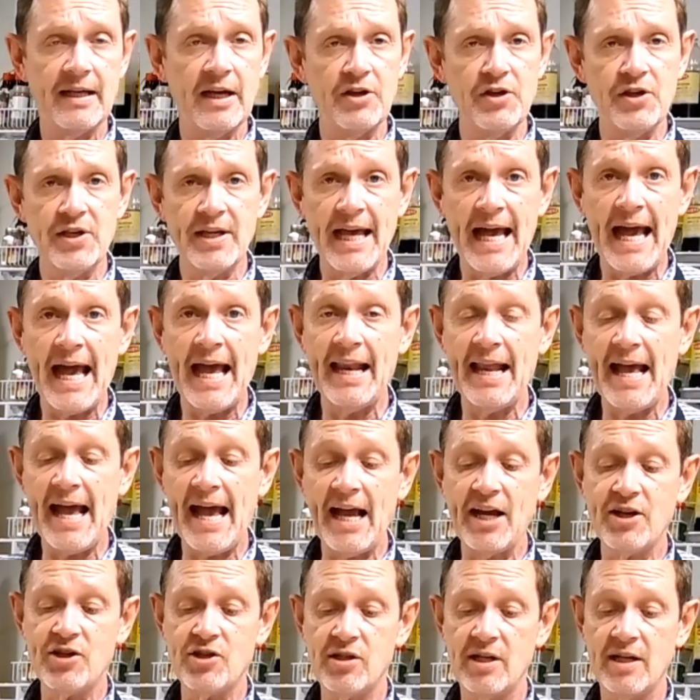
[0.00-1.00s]
Now you can't
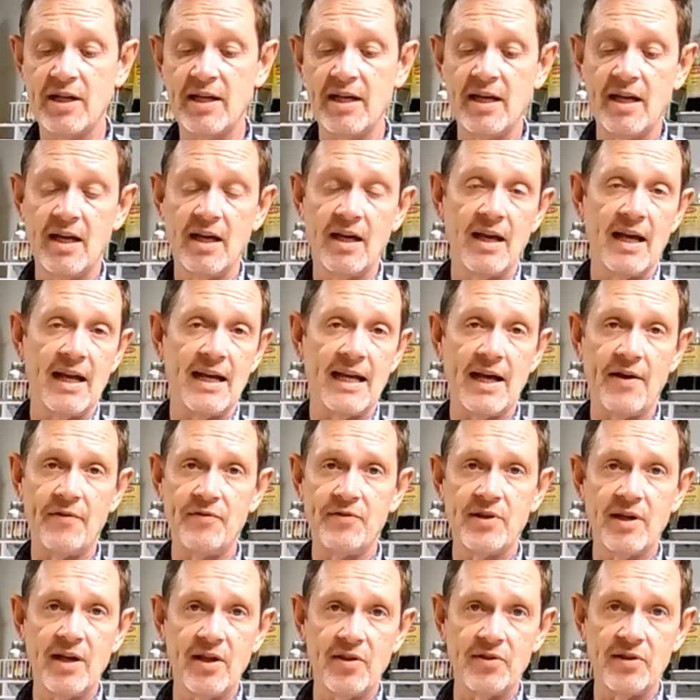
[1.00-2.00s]
actually. Now
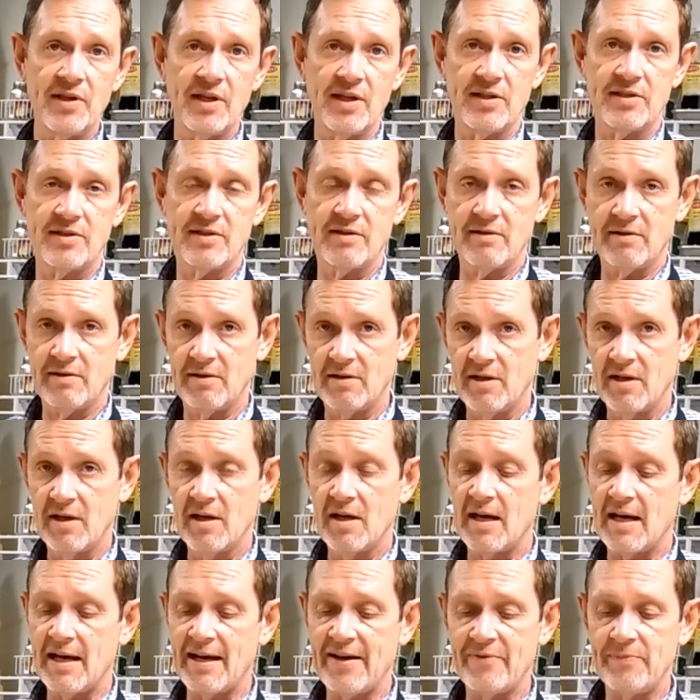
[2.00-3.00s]
I've done this.
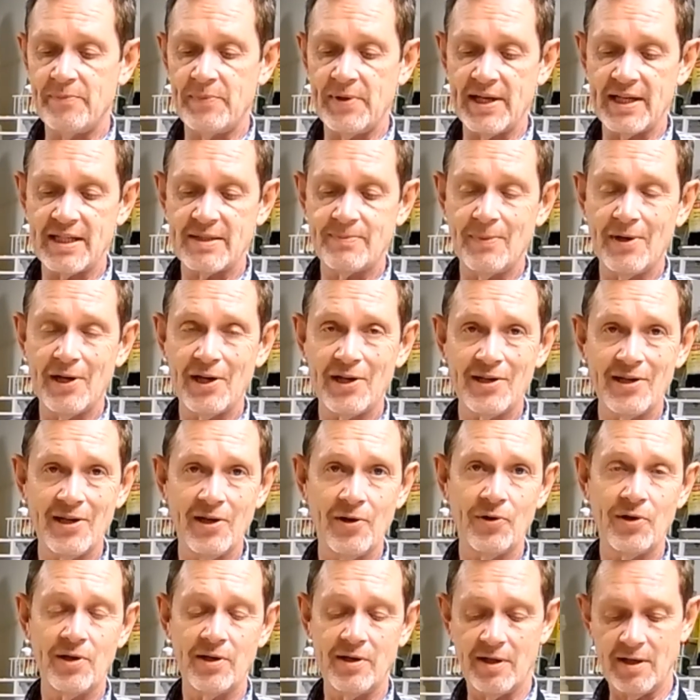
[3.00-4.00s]
I've mixed my
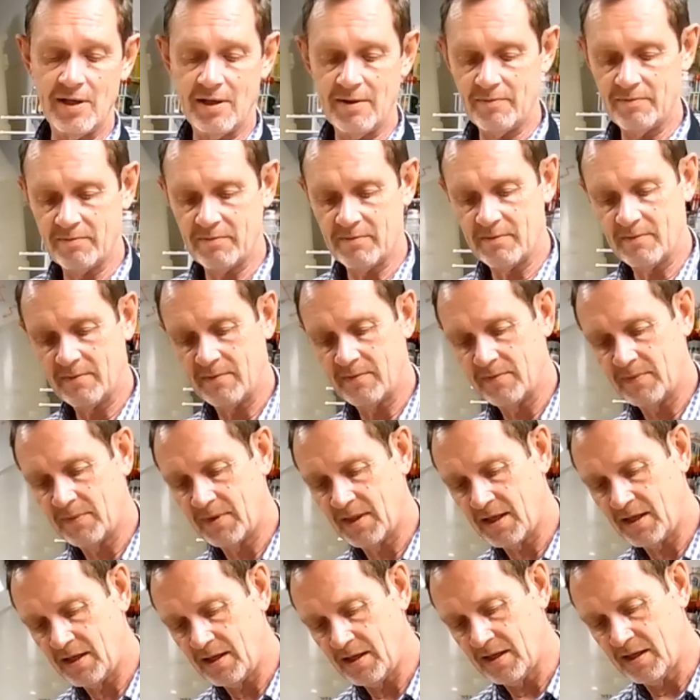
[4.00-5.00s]
coconut
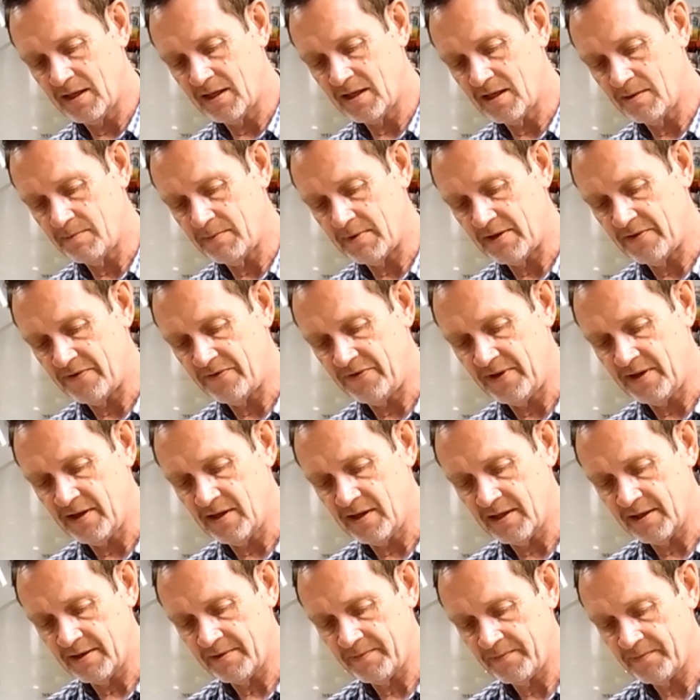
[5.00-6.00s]
into my
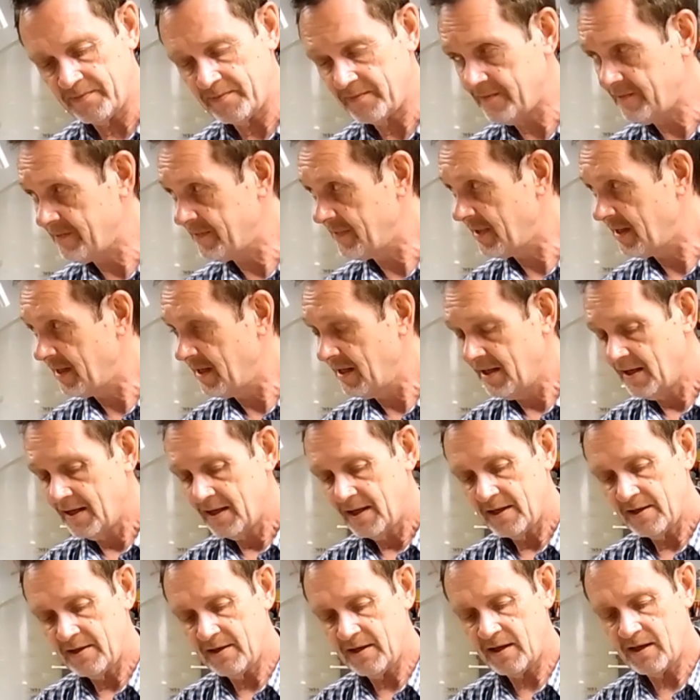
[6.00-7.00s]
filling.
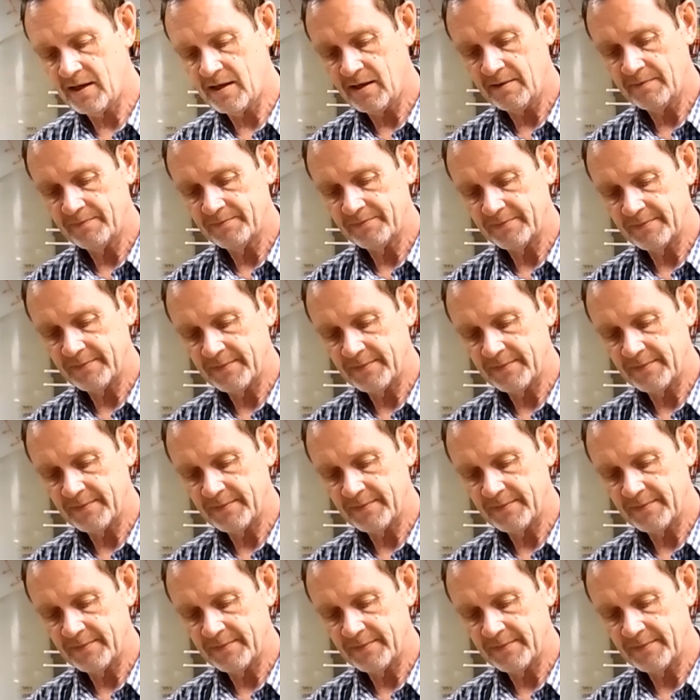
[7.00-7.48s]
Done.